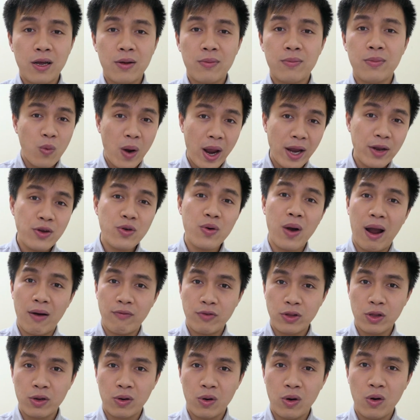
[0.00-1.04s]
And when you
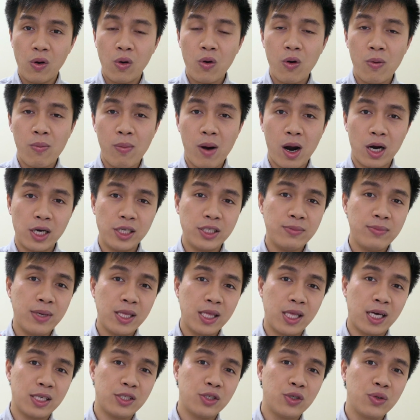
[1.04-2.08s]
have the logo mark, it
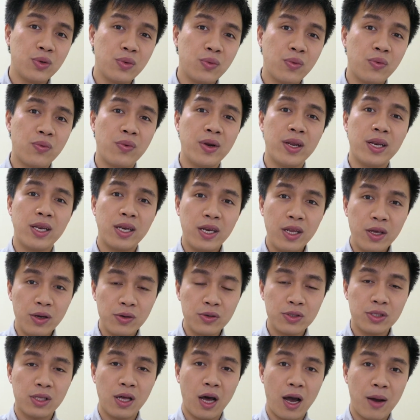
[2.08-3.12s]
means that you
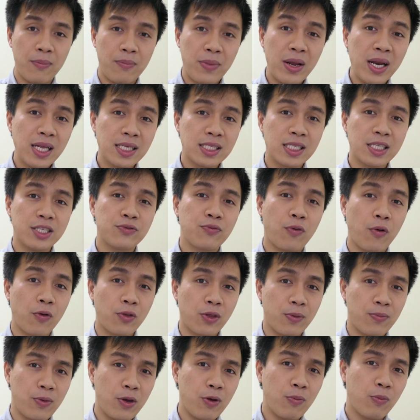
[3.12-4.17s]
reduce the abilities
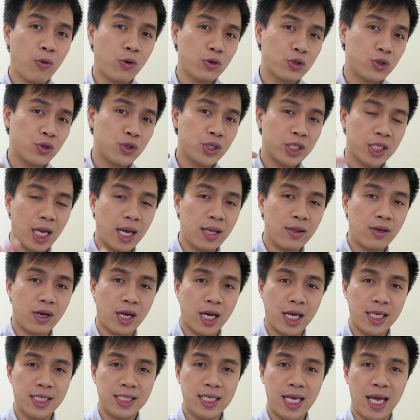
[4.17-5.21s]
for the people to share the
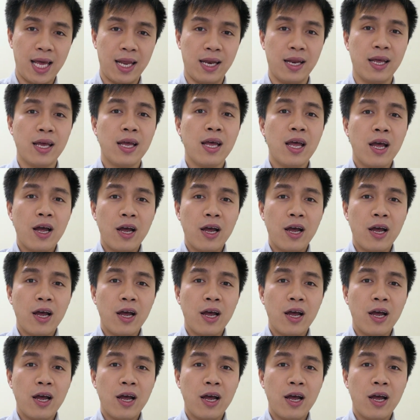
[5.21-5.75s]
content.